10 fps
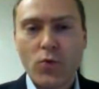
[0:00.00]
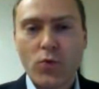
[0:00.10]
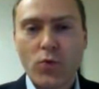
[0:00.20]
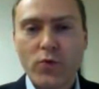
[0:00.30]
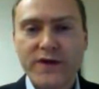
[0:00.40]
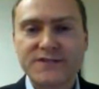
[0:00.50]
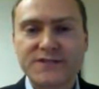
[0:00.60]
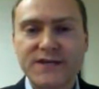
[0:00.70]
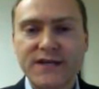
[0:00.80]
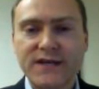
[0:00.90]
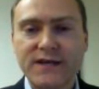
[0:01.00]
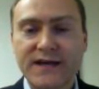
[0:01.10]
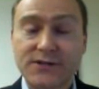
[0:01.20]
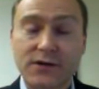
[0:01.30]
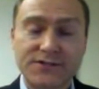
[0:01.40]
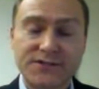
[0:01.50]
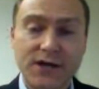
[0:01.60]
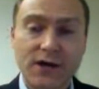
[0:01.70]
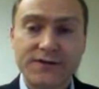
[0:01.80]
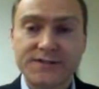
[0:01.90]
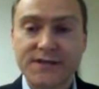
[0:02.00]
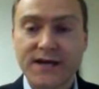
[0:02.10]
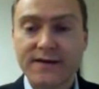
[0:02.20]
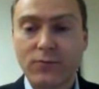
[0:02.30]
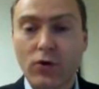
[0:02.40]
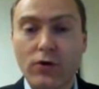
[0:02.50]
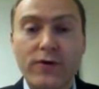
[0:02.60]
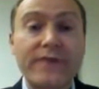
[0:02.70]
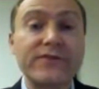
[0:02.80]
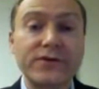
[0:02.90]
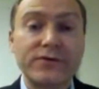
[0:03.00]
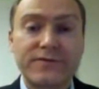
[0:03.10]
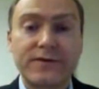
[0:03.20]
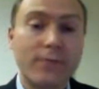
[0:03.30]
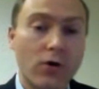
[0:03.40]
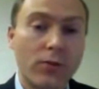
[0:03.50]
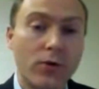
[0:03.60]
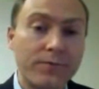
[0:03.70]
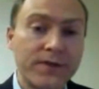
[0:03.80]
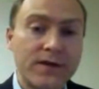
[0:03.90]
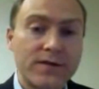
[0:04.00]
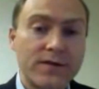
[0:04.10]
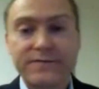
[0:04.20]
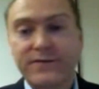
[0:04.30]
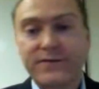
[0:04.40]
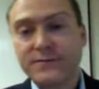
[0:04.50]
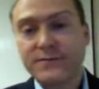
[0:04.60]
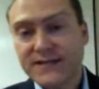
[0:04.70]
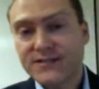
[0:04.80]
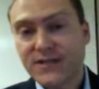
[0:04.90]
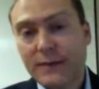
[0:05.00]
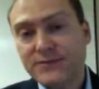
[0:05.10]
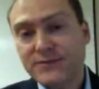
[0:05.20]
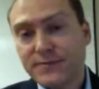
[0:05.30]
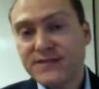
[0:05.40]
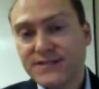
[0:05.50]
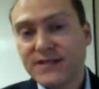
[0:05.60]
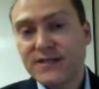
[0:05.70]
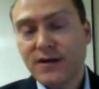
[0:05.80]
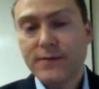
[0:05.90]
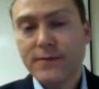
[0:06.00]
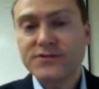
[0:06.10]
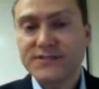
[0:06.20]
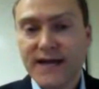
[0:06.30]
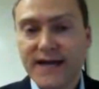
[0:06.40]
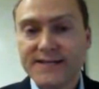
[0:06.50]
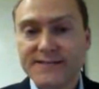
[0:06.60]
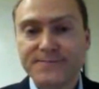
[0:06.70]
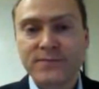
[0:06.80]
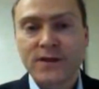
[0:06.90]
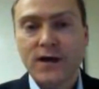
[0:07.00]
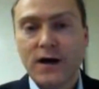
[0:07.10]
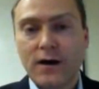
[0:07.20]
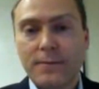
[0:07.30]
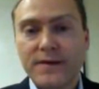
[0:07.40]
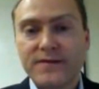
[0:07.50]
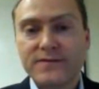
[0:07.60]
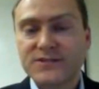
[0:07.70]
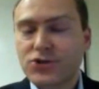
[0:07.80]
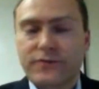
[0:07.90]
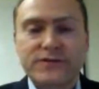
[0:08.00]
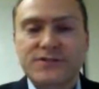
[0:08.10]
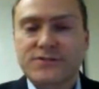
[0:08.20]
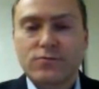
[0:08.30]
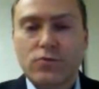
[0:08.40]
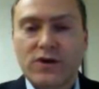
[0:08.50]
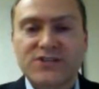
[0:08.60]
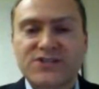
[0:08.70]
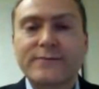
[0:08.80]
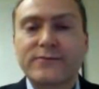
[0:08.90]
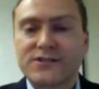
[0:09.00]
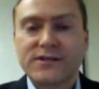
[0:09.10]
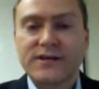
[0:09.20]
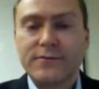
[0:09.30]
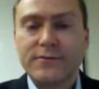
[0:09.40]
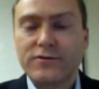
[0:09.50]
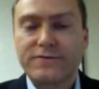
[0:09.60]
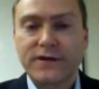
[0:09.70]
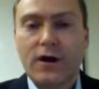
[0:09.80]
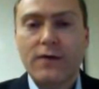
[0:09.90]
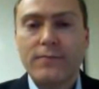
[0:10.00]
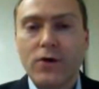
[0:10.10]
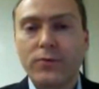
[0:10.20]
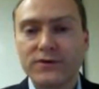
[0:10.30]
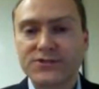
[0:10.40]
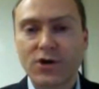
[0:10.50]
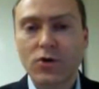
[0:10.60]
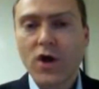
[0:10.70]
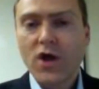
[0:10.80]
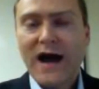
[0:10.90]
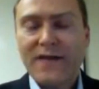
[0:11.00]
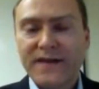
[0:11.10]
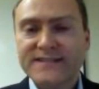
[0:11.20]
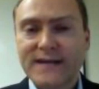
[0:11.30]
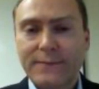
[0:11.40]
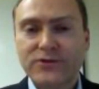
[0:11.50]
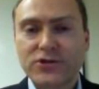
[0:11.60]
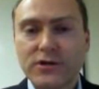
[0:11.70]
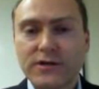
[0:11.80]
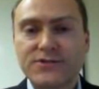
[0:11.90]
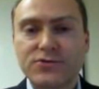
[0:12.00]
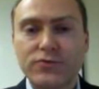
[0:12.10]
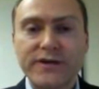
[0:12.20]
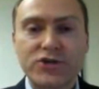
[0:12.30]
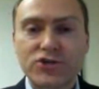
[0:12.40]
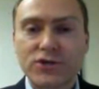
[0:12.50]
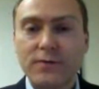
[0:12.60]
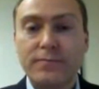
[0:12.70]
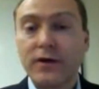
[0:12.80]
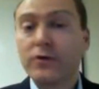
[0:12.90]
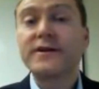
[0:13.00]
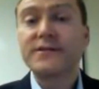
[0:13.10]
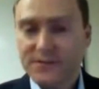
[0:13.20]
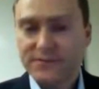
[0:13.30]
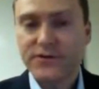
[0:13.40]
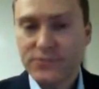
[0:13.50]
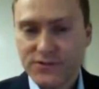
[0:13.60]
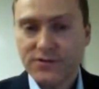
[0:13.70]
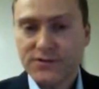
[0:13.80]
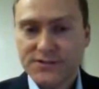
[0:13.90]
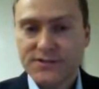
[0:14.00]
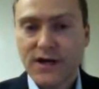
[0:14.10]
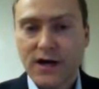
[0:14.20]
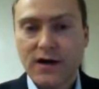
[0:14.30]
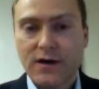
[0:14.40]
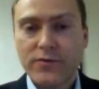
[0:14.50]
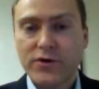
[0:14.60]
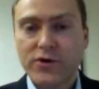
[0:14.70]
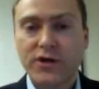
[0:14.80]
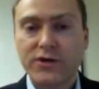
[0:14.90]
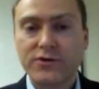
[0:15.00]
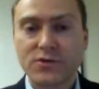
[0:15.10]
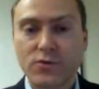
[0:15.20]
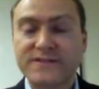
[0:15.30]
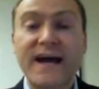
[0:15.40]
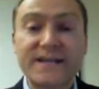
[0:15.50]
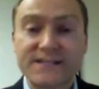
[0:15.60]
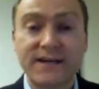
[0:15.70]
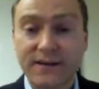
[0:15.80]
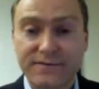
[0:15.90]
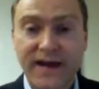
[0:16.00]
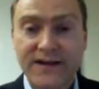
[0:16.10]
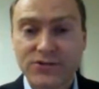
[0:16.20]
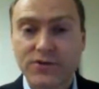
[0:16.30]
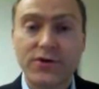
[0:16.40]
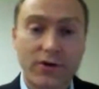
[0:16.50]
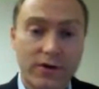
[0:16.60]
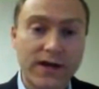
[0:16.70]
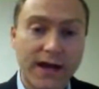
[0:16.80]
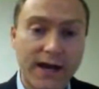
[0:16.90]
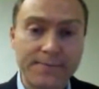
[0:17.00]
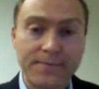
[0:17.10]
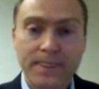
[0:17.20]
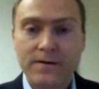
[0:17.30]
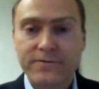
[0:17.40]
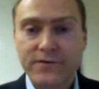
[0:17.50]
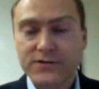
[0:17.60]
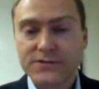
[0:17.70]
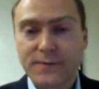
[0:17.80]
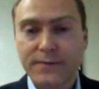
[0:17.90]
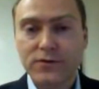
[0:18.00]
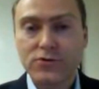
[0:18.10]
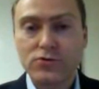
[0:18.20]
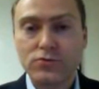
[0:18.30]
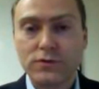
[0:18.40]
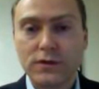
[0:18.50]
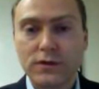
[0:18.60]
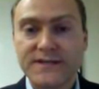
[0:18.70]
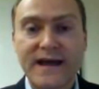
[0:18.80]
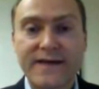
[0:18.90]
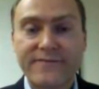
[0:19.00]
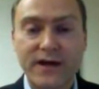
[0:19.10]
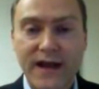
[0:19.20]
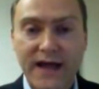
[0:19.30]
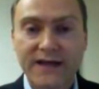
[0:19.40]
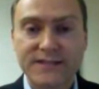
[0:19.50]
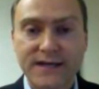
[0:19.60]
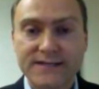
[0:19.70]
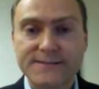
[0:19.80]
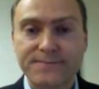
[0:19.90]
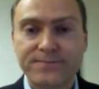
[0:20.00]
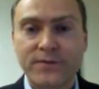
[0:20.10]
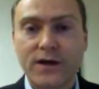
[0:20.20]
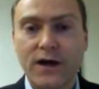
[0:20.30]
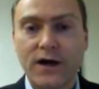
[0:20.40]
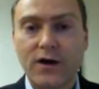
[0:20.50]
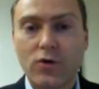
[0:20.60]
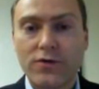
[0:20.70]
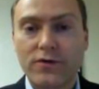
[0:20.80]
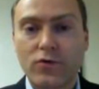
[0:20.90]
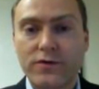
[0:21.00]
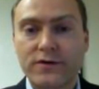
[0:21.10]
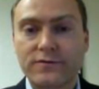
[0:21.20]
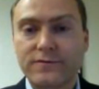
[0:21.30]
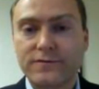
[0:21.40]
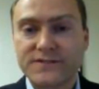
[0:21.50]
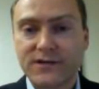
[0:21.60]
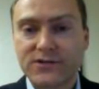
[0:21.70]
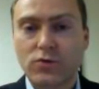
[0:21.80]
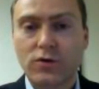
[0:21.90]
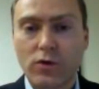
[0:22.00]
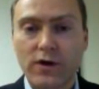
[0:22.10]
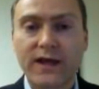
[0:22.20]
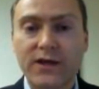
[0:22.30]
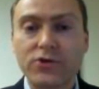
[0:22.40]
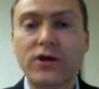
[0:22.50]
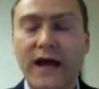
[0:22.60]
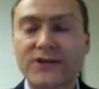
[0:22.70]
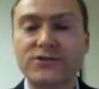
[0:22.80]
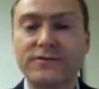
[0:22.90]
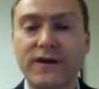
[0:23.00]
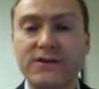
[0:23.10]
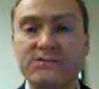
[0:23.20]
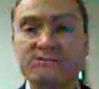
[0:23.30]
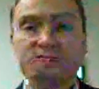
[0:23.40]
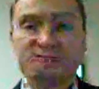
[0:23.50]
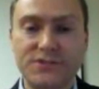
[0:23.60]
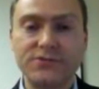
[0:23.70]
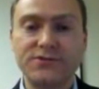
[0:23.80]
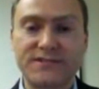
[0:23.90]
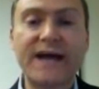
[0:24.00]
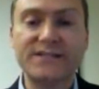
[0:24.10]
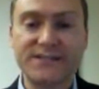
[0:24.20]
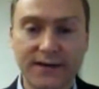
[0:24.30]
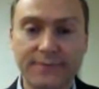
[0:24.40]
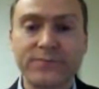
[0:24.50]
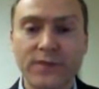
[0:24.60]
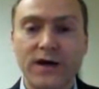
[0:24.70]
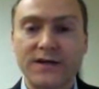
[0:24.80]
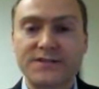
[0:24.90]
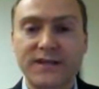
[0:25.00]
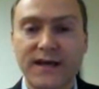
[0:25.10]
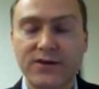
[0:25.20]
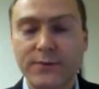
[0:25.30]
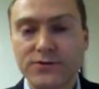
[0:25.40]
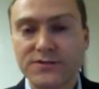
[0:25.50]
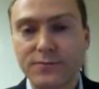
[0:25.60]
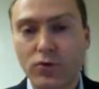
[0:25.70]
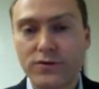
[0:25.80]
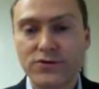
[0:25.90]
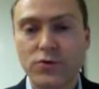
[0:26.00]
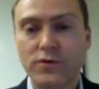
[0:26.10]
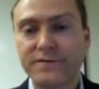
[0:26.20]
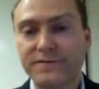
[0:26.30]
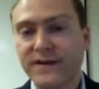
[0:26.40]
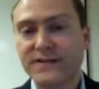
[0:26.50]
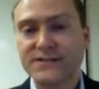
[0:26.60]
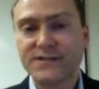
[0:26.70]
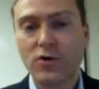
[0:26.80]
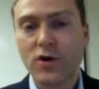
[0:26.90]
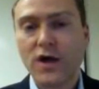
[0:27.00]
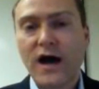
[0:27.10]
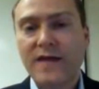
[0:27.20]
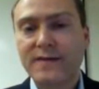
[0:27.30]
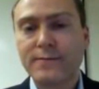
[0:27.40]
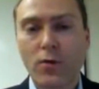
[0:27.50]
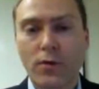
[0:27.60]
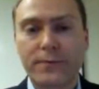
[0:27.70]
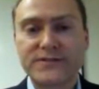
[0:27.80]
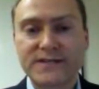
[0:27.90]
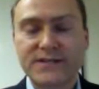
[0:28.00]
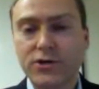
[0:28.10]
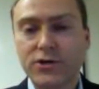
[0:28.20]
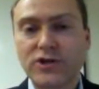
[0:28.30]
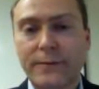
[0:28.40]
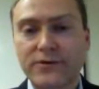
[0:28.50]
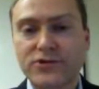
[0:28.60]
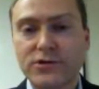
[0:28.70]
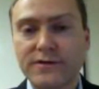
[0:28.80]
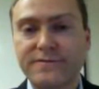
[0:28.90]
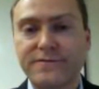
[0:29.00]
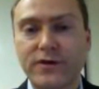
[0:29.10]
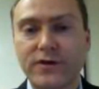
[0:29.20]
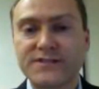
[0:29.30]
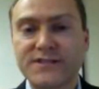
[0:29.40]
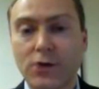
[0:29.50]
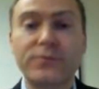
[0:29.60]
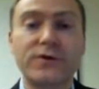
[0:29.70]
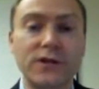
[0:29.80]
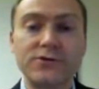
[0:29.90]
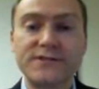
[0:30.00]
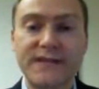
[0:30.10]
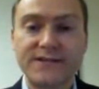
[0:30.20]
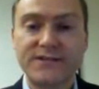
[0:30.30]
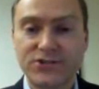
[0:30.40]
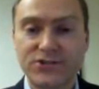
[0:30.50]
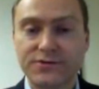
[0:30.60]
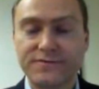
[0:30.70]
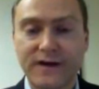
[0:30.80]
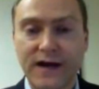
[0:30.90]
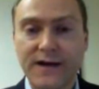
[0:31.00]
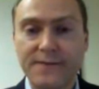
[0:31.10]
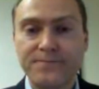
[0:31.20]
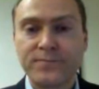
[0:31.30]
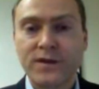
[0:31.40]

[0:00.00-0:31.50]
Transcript: We see, as our CEO has said, more revenue from mobile than from desktops and PCs on most days. The service works seamlessly and beautifully on mobile. So I think that's an opportunity to reach billions of users. You can use it with texting. In fact, during the hurricane, for those people who didn't have internet access or their cells weren't working, you could actually use texting to get your most important Twitter feed. So I think mobile presents a huge opportunity for us to help close that digital divide.